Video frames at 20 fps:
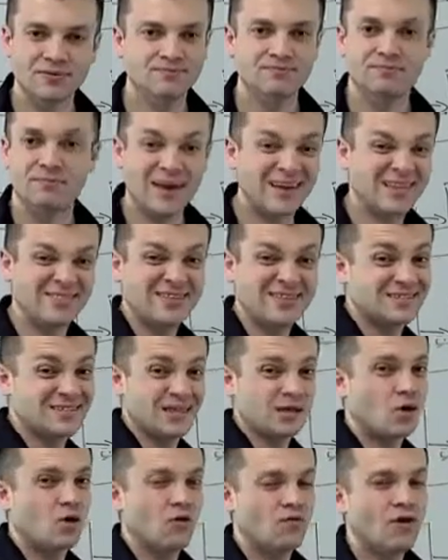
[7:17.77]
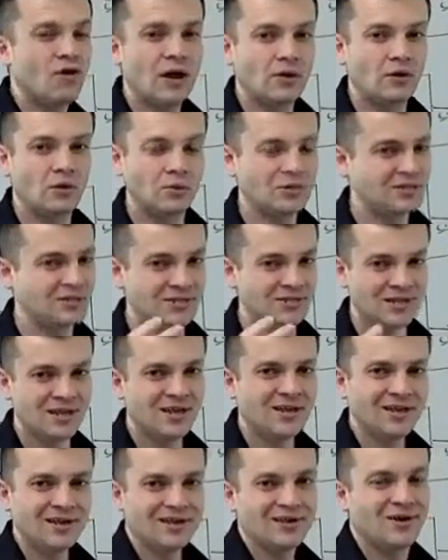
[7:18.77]
making this thing go viral, which is,
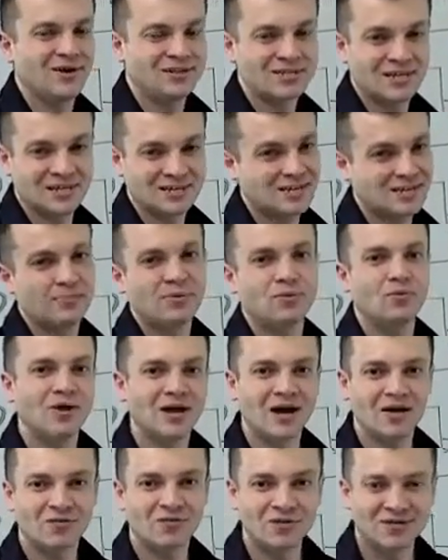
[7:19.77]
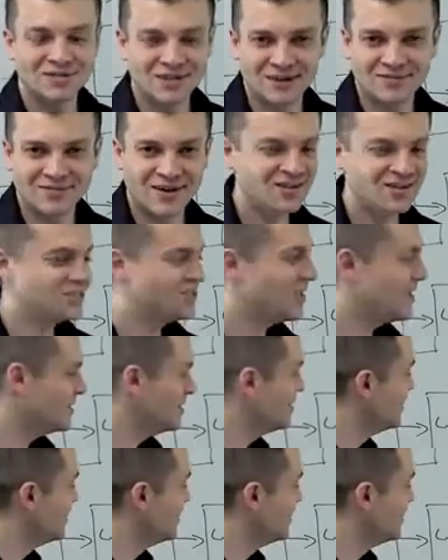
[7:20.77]
something we cover inside of HTA